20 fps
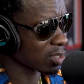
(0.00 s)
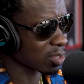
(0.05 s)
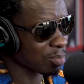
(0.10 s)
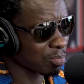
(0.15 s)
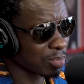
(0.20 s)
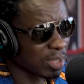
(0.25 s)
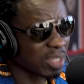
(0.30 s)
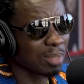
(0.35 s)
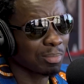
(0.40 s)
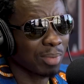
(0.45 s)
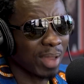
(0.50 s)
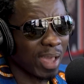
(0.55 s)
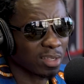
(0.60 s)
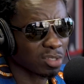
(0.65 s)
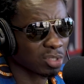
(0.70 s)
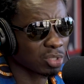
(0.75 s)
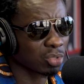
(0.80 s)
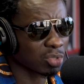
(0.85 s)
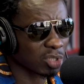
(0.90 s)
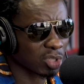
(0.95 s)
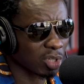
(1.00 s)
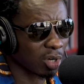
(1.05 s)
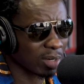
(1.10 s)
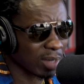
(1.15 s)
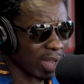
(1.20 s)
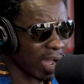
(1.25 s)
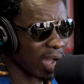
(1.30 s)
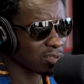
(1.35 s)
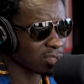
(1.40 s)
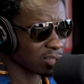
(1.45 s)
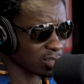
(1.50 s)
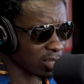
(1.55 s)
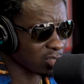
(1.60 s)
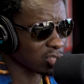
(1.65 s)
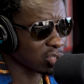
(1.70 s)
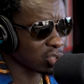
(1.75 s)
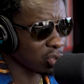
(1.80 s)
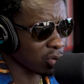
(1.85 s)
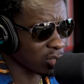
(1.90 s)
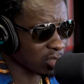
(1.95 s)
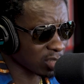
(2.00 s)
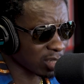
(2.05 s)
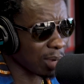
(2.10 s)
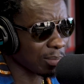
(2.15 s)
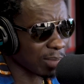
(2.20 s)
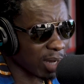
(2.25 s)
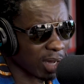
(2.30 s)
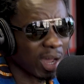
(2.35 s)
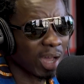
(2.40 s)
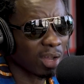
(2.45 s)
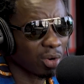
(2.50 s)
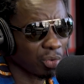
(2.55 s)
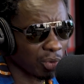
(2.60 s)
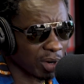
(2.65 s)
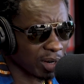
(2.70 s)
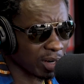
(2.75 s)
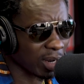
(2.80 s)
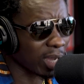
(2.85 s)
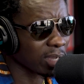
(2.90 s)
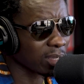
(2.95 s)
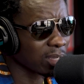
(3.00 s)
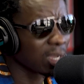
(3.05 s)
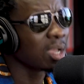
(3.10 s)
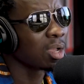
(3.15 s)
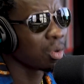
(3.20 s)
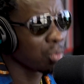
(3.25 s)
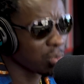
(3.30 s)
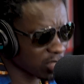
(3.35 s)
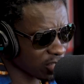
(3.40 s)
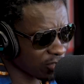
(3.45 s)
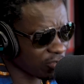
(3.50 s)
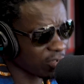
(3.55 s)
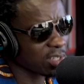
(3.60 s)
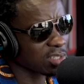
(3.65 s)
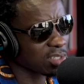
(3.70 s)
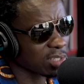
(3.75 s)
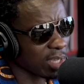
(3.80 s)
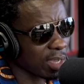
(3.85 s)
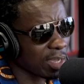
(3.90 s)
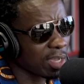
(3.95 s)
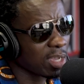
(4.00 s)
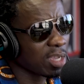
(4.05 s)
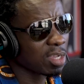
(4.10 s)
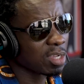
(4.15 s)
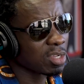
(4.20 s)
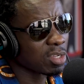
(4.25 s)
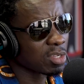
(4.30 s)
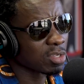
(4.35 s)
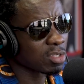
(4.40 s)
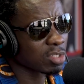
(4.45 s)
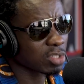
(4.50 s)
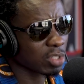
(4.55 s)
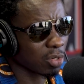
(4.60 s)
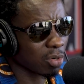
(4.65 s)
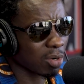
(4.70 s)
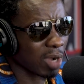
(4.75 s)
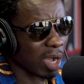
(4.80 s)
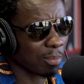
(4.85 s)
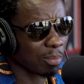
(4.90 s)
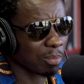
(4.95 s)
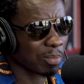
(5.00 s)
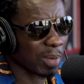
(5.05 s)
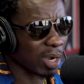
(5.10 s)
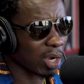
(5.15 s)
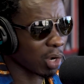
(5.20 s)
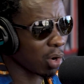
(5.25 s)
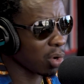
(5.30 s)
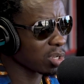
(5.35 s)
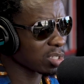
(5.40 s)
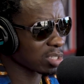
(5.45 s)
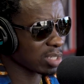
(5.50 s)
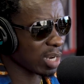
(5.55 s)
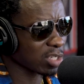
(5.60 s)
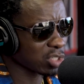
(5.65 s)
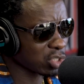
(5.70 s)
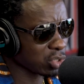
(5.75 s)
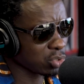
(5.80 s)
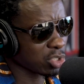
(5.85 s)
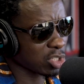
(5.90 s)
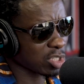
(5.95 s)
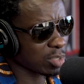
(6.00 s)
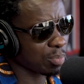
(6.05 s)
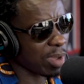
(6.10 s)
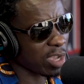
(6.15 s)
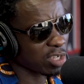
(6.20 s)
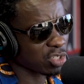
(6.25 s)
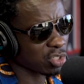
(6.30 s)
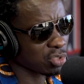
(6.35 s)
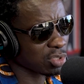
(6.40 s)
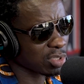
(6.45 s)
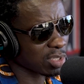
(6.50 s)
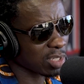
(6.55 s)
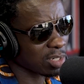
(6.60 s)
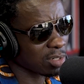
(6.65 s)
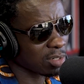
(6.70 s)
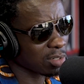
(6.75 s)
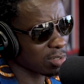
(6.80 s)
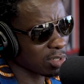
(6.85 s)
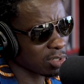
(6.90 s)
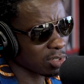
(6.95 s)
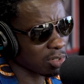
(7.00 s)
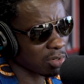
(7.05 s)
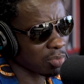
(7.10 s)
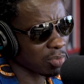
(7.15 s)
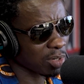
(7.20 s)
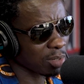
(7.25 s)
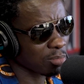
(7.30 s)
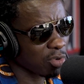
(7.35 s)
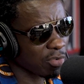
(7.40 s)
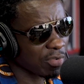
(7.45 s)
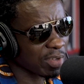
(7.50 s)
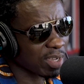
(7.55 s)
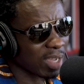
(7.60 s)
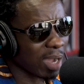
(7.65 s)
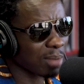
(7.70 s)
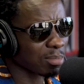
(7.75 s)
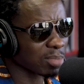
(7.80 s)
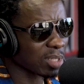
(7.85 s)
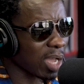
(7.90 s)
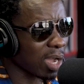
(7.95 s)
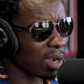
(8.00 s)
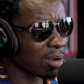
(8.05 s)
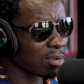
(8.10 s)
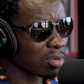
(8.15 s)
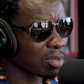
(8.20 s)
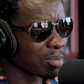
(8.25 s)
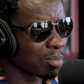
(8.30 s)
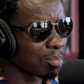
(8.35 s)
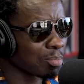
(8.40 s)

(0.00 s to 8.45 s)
it's Meet the Blacks too. It's called The House mm-hmm, Next mm-hmm. Door. It's coming out Y'all Halloween night. That, right? We just finished that. Yeah, man. So um, my goal is like shoot this special, and then you know when the movie comes out,